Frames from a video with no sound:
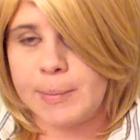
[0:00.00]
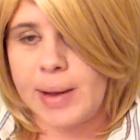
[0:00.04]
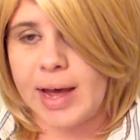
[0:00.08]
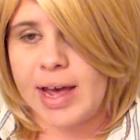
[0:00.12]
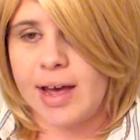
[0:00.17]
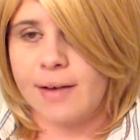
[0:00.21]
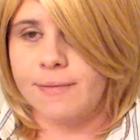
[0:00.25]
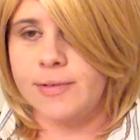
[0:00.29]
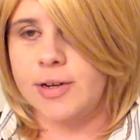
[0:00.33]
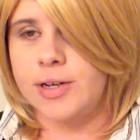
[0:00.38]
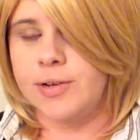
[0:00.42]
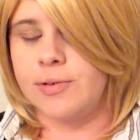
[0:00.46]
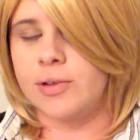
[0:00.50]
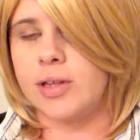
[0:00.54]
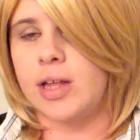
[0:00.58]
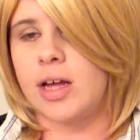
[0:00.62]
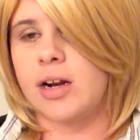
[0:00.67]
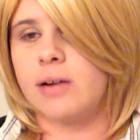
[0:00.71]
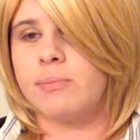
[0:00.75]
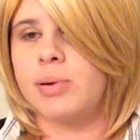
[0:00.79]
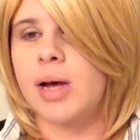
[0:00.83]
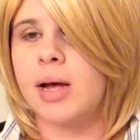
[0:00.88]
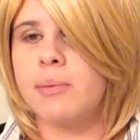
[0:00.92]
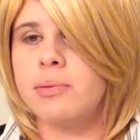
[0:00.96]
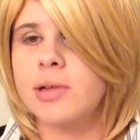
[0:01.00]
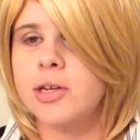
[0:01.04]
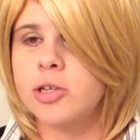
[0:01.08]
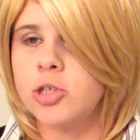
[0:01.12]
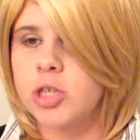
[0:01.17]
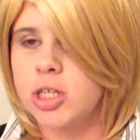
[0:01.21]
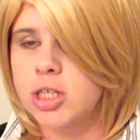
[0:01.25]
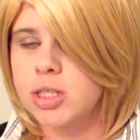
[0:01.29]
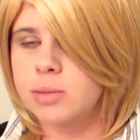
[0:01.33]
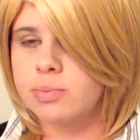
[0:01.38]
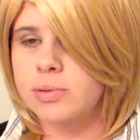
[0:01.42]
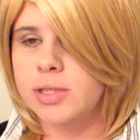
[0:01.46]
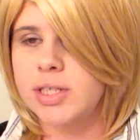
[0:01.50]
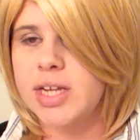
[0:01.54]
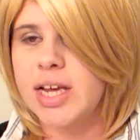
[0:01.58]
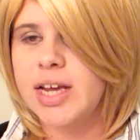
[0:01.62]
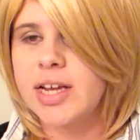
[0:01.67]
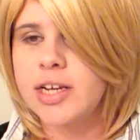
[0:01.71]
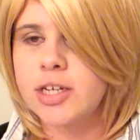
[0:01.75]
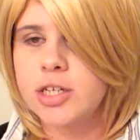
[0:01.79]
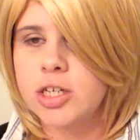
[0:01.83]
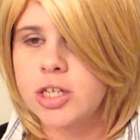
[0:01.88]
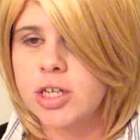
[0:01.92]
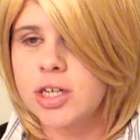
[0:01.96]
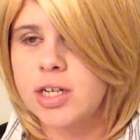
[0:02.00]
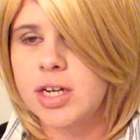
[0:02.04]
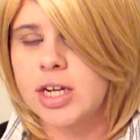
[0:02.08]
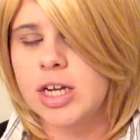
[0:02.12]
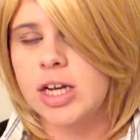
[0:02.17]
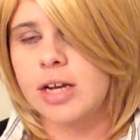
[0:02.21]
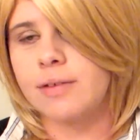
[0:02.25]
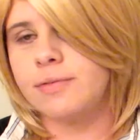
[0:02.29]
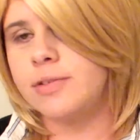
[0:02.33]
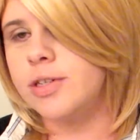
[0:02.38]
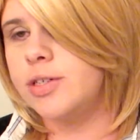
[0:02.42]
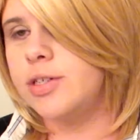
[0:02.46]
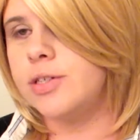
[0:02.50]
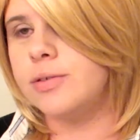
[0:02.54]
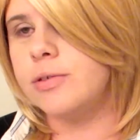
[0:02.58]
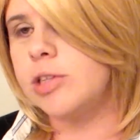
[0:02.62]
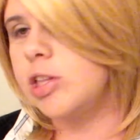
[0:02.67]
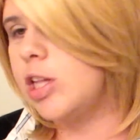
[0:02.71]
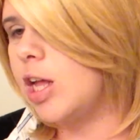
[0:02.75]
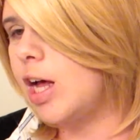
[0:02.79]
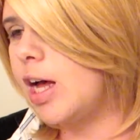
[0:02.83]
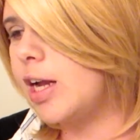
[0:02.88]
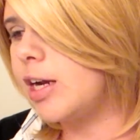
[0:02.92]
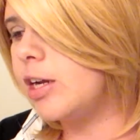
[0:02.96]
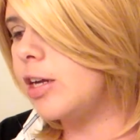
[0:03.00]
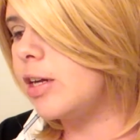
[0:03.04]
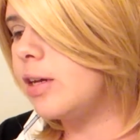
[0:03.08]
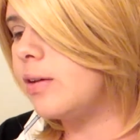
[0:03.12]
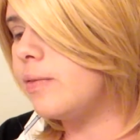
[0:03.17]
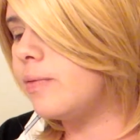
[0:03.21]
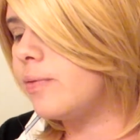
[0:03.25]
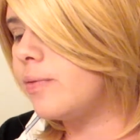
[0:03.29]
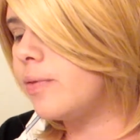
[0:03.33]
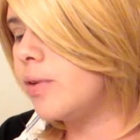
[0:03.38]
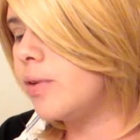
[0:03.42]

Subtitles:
I have to do a lot of public transportation. I have to do a lot of